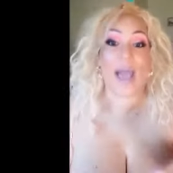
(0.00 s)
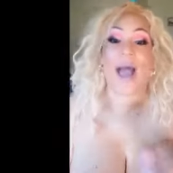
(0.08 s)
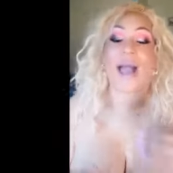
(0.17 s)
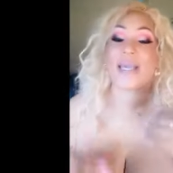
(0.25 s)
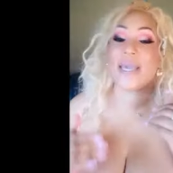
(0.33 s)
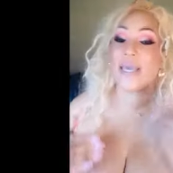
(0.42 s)

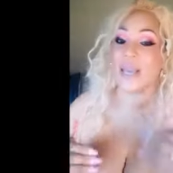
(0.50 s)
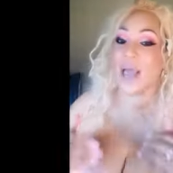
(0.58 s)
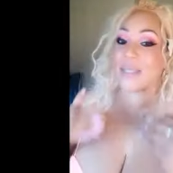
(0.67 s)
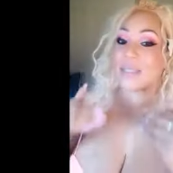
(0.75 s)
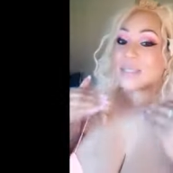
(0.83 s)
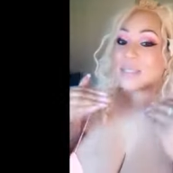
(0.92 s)
I
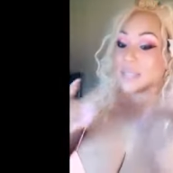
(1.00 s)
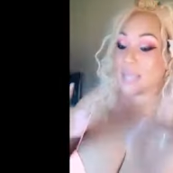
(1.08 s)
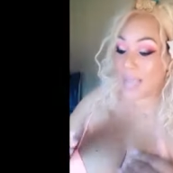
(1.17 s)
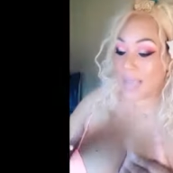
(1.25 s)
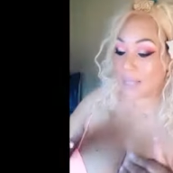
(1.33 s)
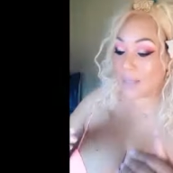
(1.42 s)
cannot
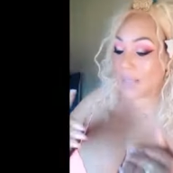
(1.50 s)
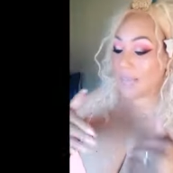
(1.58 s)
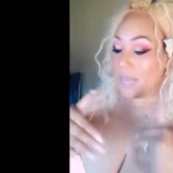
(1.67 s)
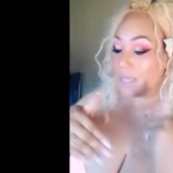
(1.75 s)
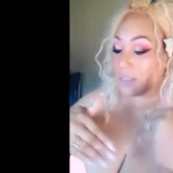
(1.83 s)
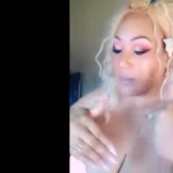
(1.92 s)
say
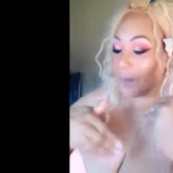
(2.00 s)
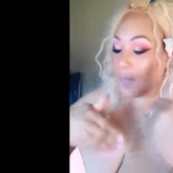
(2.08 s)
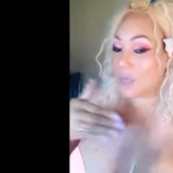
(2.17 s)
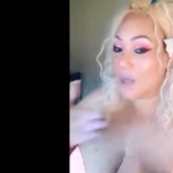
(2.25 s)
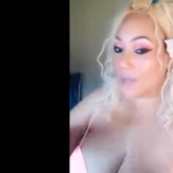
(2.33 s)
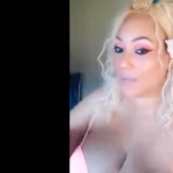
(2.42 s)
that it's
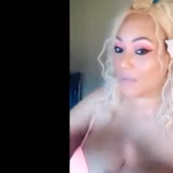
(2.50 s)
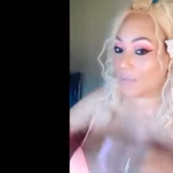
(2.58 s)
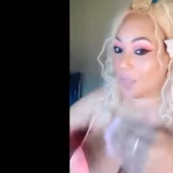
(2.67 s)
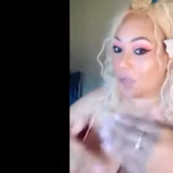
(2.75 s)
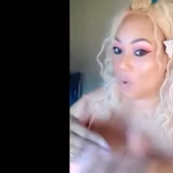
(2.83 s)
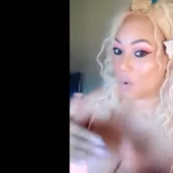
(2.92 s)
because of
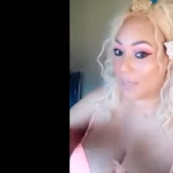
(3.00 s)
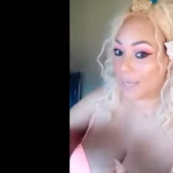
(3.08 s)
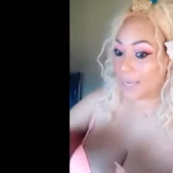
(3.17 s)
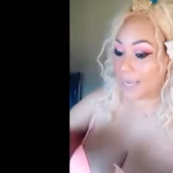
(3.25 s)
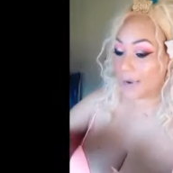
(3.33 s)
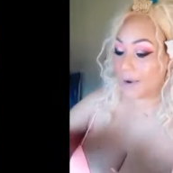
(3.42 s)
the
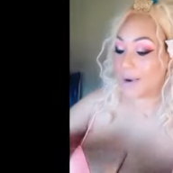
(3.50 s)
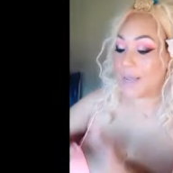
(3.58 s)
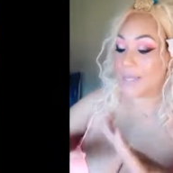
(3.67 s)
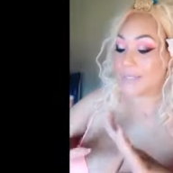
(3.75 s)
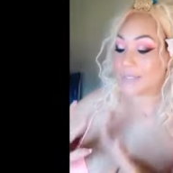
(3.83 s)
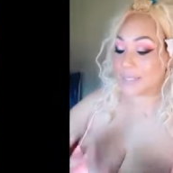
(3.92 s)
Garnier
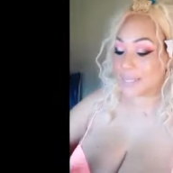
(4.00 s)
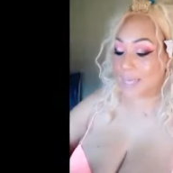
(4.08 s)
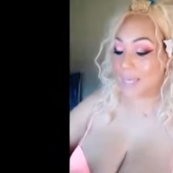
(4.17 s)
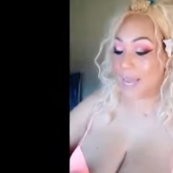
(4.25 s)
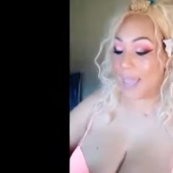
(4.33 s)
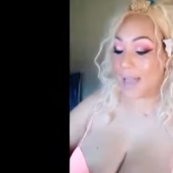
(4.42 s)

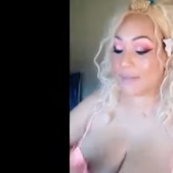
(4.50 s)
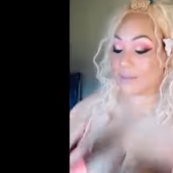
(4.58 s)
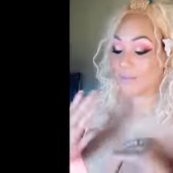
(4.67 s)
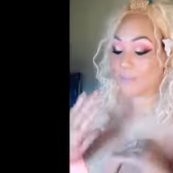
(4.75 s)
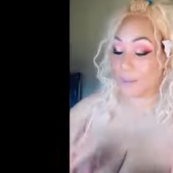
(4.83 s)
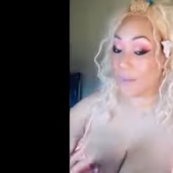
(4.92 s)
Skin
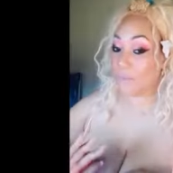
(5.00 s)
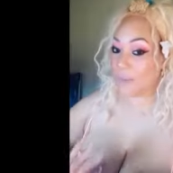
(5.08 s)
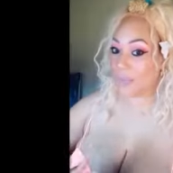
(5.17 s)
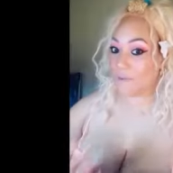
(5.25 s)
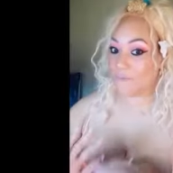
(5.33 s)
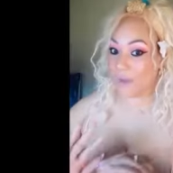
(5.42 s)
Active
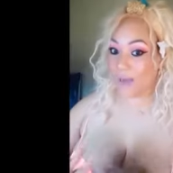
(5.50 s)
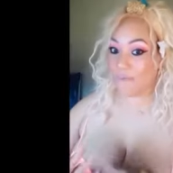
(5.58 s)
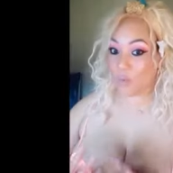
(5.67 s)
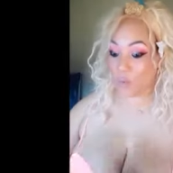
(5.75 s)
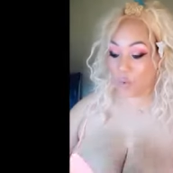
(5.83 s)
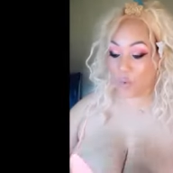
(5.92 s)
BB 5
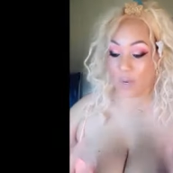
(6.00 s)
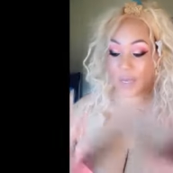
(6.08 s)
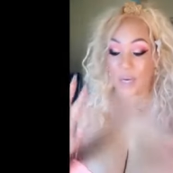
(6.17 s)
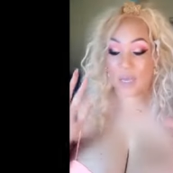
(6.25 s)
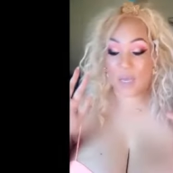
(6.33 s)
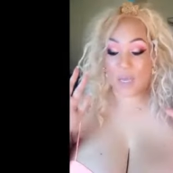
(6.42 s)
in
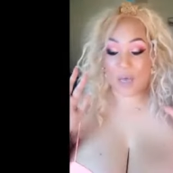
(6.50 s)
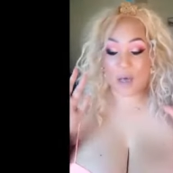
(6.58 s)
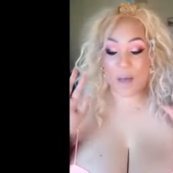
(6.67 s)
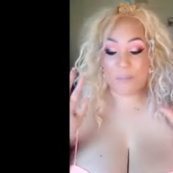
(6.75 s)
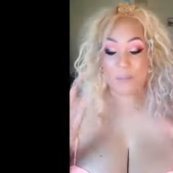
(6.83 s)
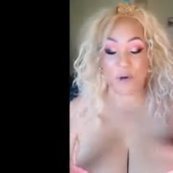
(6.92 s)
1
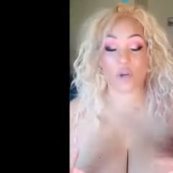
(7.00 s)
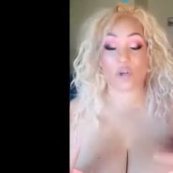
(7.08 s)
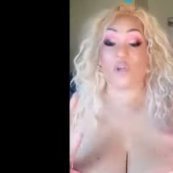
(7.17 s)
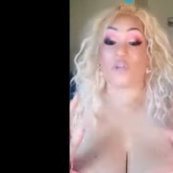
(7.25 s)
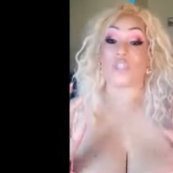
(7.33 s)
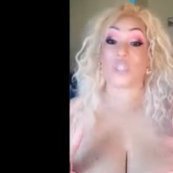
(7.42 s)
uh,
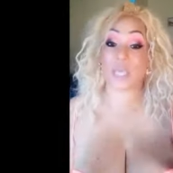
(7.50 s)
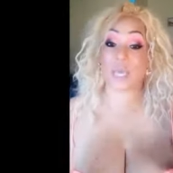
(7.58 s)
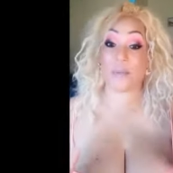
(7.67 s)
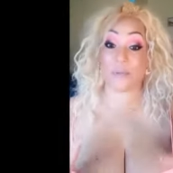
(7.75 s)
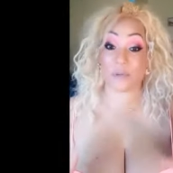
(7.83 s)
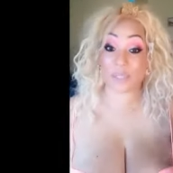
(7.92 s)
Miracle
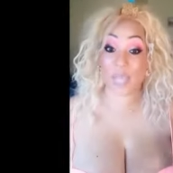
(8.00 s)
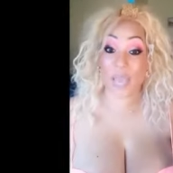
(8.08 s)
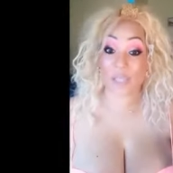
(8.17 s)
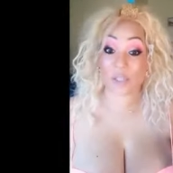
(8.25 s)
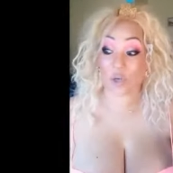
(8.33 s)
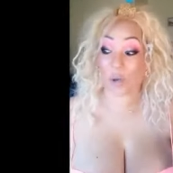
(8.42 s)
Skin
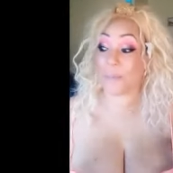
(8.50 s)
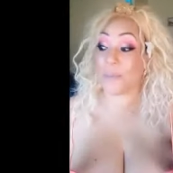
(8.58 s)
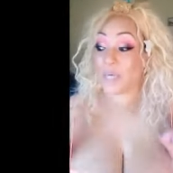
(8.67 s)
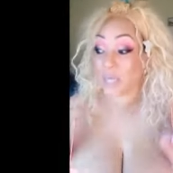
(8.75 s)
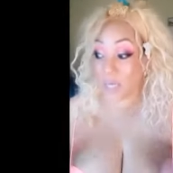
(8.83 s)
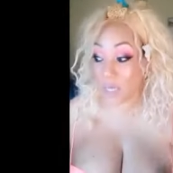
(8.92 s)
Protector
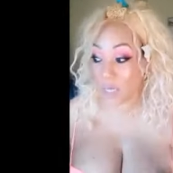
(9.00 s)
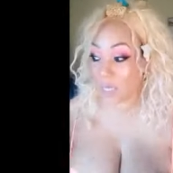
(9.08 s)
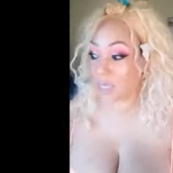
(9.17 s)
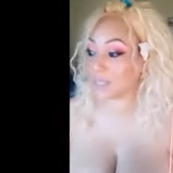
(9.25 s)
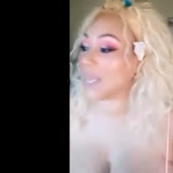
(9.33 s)
because